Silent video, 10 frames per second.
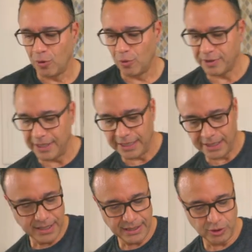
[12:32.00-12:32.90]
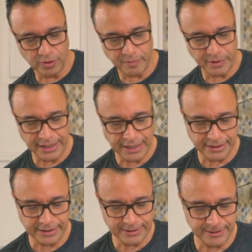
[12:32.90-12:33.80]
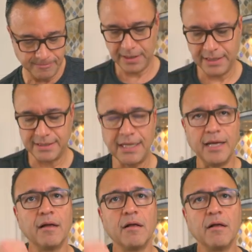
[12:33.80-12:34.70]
the whole thing into the plate like this let's see